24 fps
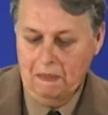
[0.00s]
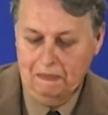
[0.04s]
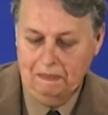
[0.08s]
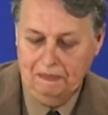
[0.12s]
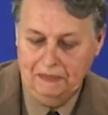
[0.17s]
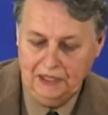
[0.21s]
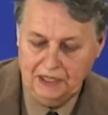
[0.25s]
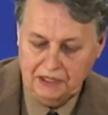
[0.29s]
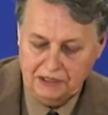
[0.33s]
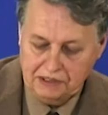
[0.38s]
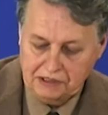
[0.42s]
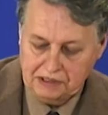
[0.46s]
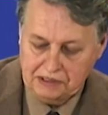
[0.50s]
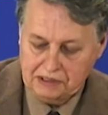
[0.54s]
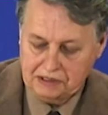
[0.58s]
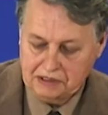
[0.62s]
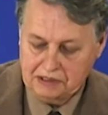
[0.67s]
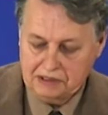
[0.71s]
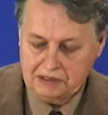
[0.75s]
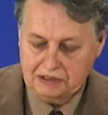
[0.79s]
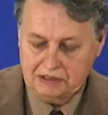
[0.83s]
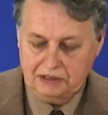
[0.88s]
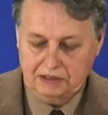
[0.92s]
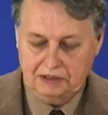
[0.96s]

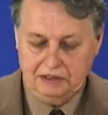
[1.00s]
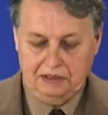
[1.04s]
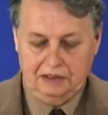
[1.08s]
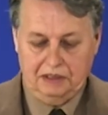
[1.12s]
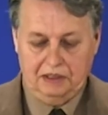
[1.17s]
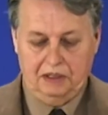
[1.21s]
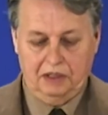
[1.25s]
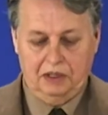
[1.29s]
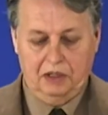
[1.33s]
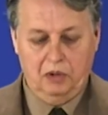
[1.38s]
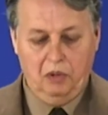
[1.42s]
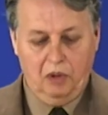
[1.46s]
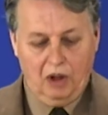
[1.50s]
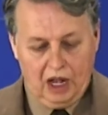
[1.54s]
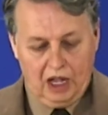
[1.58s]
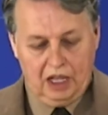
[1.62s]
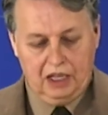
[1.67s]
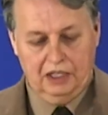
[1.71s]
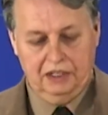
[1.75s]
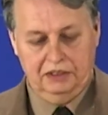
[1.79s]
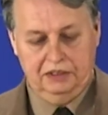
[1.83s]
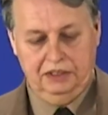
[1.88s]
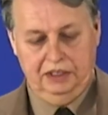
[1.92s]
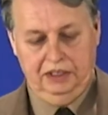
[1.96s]
This
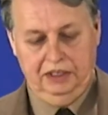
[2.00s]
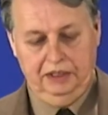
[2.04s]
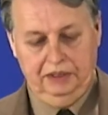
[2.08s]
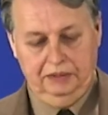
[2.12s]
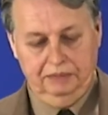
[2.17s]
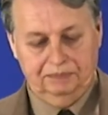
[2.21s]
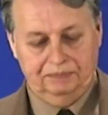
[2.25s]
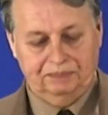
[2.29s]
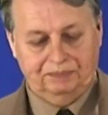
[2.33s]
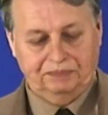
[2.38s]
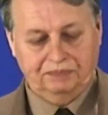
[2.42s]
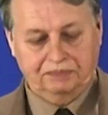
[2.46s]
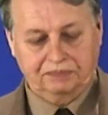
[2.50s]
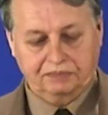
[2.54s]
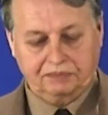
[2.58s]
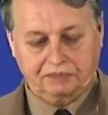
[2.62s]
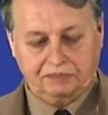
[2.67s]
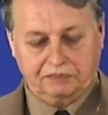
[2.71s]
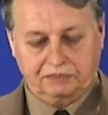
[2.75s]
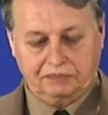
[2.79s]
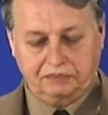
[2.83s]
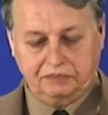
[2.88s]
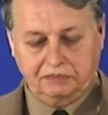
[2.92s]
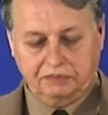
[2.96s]
quality
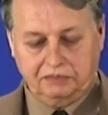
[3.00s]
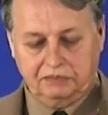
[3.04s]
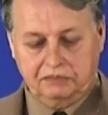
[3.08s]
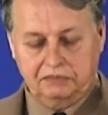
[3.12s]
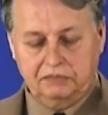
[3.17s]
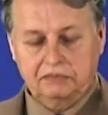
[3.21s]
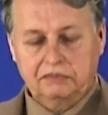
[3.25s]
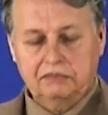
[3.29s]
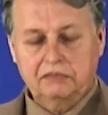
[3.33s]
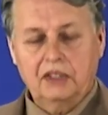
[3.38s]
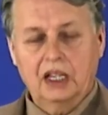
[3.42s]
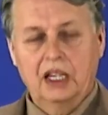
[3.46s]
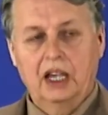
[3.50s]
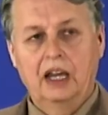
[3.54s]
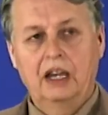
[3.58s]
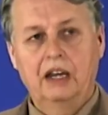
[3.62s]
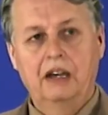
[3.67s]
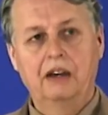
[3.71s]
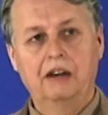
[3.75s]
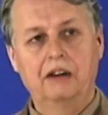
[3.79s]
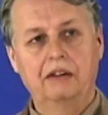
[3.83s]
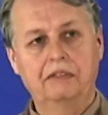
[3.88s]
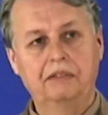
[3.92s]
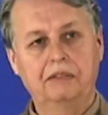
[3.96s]

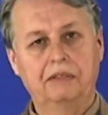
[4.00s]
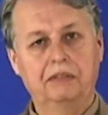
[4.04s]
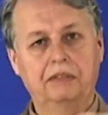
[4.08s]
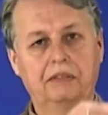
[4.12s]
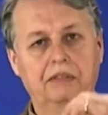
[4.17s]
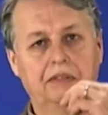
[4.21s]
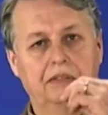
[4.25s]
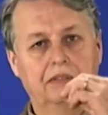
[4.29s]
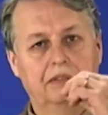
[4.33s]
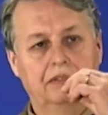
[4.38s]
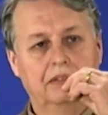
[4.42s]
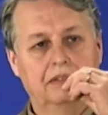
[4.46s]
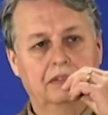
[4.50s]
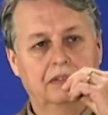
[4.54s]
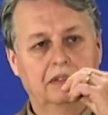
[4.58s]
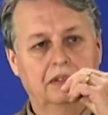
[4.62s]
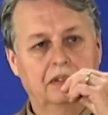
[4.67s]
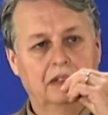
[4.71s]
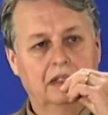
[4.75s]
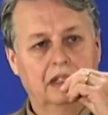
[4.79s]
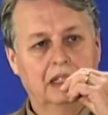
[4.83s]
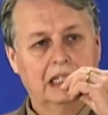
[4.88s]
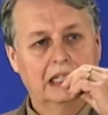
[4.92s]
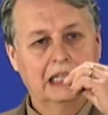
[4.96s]
of
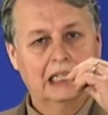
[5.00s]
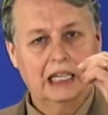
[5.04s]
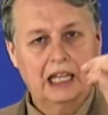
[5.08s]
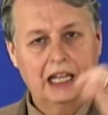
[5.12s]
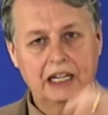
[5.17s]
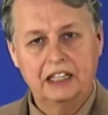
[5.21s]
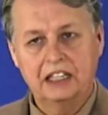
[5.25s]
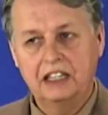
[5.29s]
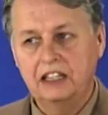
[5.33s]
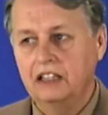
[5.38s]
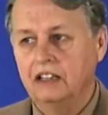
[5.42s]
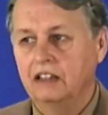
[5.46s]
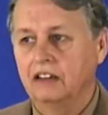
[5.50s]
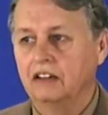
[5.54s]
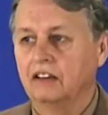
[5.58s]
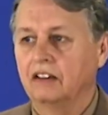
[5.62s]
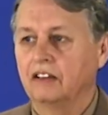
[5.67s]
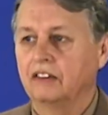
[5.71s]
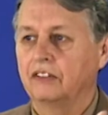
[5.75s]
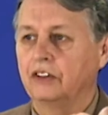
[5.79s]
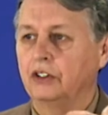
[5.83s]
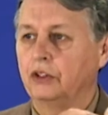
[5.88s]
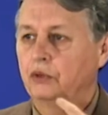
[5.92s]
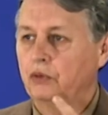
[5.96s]
letting
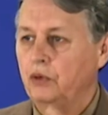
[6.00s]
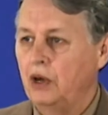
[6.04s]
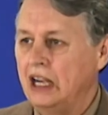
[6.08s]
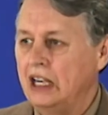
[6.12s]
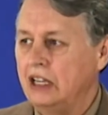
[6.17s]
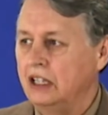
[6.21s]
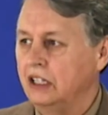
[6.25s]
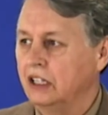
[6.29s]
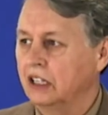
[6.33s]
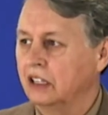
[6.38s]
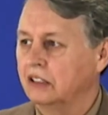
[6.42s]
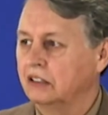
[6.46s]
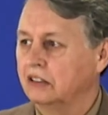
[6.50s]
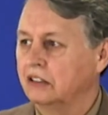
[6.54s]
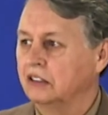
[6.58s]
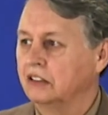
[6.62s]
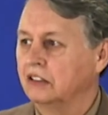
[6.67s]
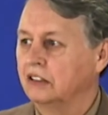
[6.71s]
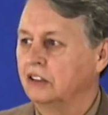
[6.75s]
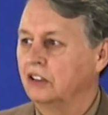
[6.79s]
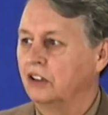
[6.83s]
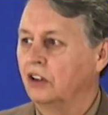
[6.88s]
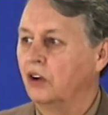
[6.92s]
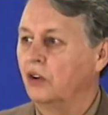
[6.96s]
the radiant
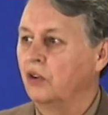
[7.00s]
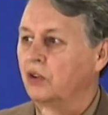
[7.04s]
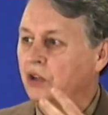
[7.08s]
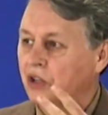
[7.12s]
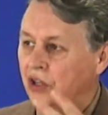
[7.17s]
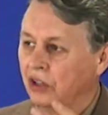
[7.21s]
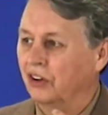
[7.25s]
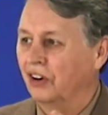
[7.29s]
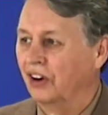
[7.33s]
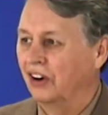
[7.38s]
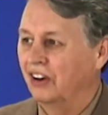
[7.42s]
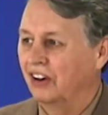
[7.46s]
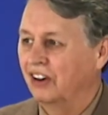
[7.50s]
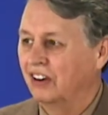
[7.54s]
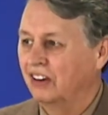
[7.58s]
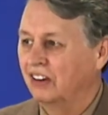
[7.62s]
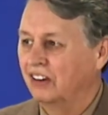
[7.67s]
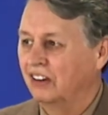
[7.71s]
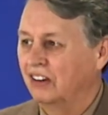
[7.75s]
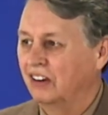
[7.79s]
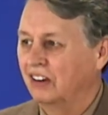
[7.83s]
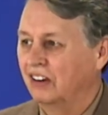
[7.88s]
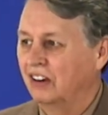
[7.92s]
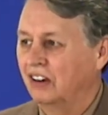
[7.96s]
occur
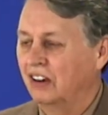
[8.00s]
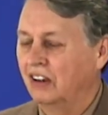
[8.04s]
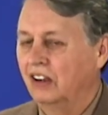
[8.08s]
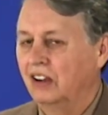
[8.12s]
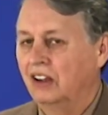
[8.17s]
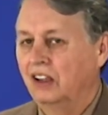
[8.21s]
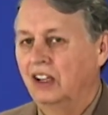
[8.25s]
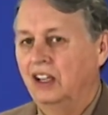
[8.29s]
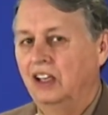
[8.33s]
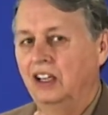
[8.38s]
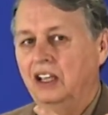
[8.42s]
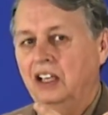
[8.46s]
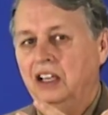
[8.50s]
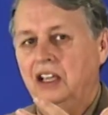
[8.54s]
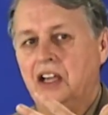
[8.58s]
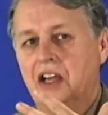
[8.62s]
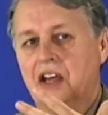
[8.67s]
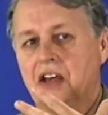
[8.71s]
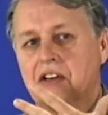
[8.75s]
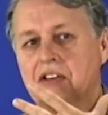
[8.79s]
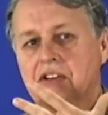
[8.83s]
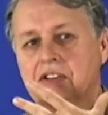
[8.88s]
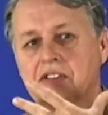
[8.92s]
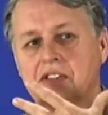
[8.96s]

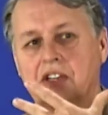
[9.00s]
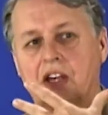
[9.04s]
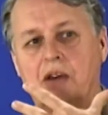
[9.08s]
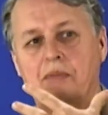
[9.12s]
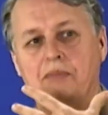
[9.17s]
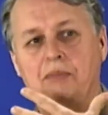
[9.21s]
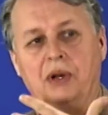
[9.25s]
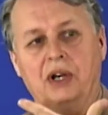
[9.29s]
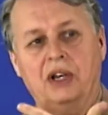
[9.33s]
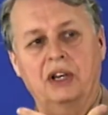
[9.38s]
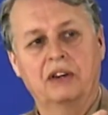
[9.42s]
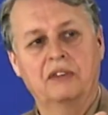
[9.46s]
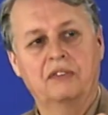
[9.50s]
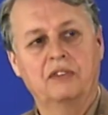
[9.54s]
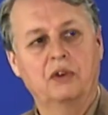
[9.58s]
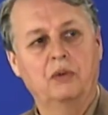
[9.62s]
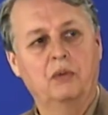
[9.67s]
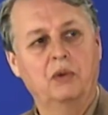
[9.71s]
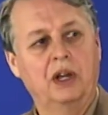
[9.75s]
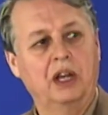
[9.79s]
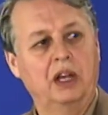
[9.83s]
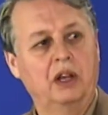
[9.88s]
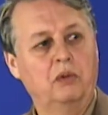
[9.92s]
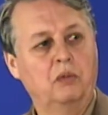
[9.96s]
is a part of the
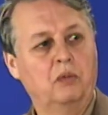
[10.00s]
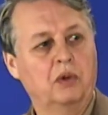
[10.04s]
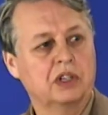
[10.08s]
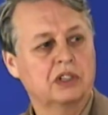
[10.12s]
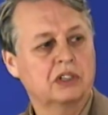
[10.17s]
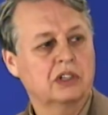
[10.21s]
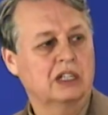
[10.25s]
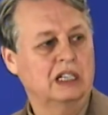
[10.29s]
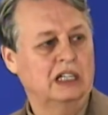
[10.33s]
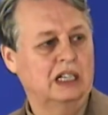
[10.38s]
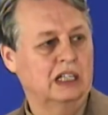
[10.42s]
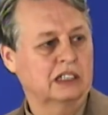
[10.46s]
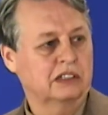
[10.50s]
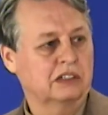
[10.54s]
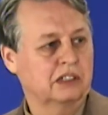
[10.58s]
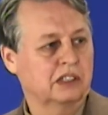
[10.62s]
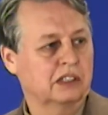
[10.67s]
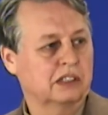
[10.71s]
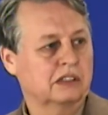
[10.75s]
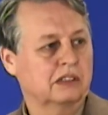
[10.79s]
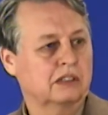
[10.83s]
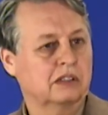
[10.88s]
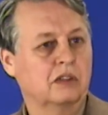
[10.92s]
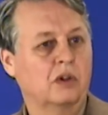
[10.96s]
way in which
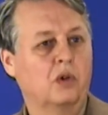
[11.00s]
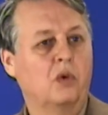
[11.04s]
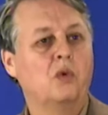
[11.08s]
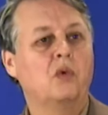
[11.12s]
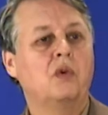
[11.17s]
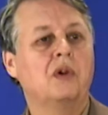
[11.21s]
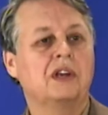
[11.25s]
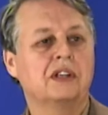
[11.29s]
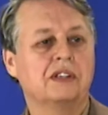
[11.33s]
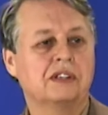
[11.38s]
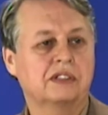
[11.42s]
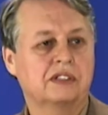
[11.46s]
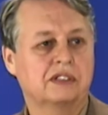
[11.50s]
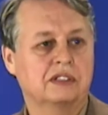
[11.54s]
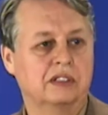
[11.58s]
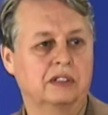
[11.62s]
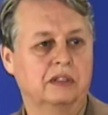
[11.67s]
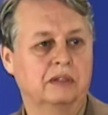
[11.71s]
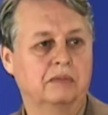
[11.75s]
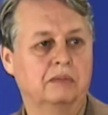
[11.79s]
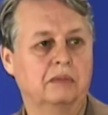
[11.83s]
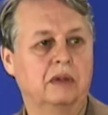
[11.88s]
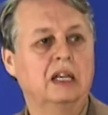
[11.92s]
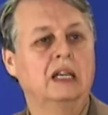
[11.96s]
conscious wisdom
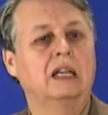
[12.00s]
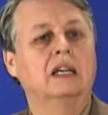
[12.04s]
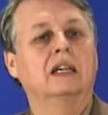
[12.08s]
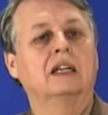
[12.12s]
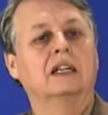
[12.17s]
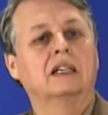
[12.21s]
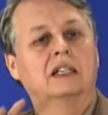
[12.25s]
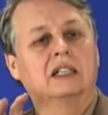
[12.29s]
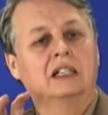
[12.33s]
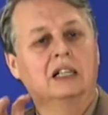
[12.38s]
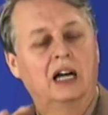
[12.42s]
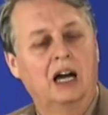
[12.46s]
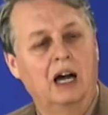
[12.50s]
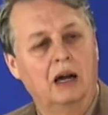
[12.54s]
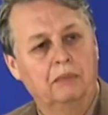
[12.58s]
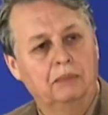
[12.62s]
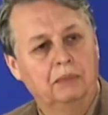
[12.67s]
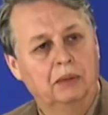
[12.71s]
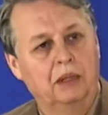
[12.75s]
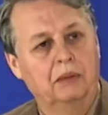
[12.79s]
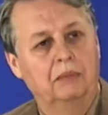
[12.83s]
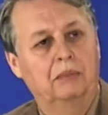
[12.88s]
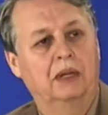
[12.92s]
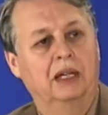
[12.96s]

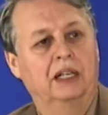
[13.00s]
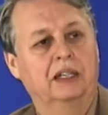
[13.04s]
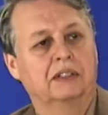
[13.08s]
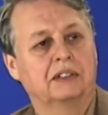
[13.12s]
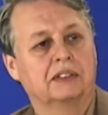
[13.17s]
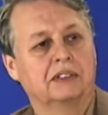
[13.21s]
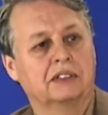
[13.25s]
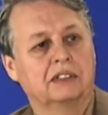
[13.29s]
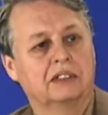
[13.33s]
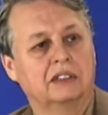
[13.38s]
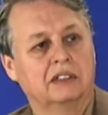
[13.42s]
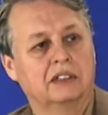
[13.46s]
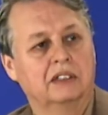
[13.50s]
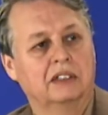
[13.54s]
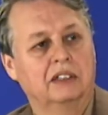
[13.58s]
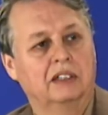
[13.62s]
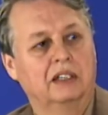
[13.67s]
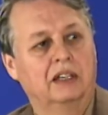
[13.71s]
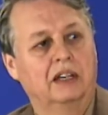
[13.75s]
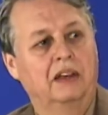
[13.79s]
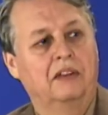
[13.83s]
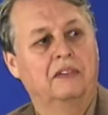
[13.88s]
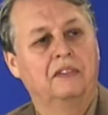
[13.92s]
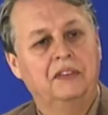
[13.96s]
complements
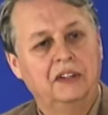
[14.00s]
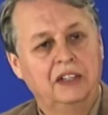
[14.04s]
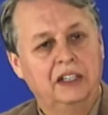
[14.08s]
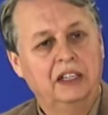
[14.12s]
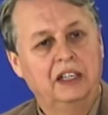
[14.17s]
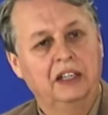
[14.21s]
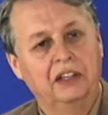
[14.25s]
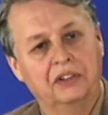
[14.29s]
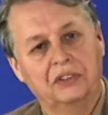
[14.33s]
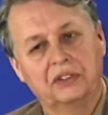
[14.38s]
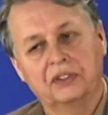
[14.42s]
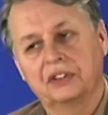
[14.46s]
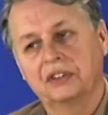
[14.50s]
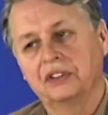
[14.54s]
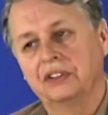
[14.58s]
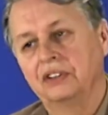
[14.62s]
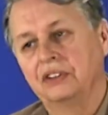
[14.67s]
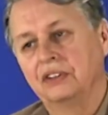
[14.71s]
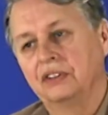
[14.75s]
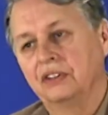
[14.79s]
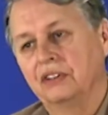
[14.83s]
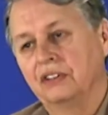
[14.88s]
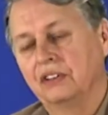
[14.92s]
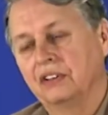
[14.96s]
the
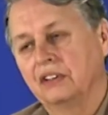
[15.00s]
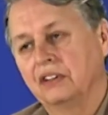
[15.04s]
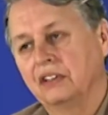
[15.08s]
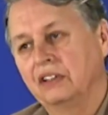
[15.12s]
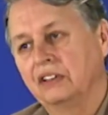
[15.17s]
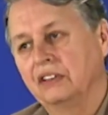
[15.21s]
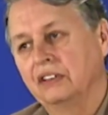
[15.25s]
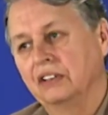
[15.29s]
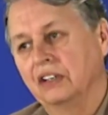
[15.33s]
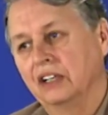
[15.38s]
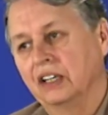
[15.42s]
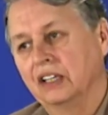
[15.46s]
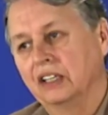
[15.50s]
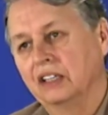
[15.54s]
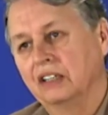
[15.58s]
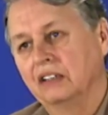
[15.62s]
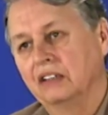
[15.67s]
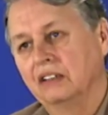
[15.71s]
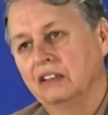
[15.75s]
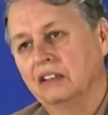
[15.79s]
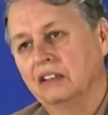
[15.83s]
integral learning,